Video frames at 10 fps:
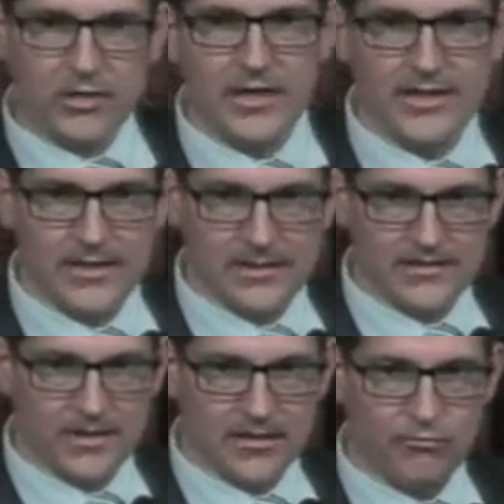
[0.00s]

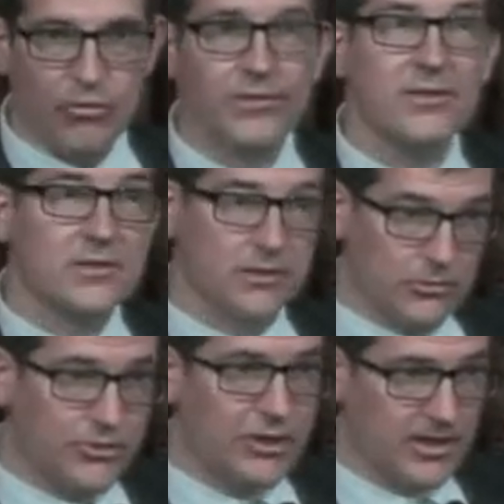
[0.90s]
ideas of what the
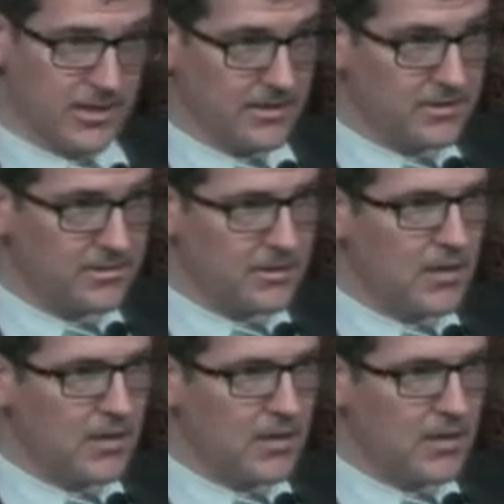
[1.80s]
solution is,